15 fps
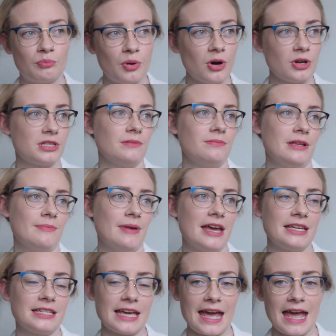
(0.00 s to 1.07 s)
possibly
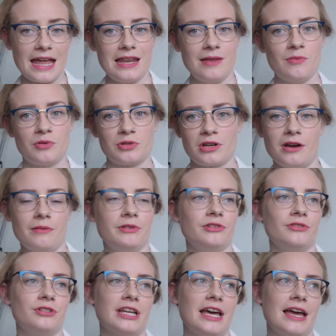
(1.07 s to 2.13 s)
make any more time in
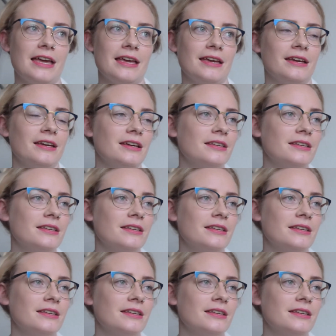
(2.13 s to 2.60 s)
your day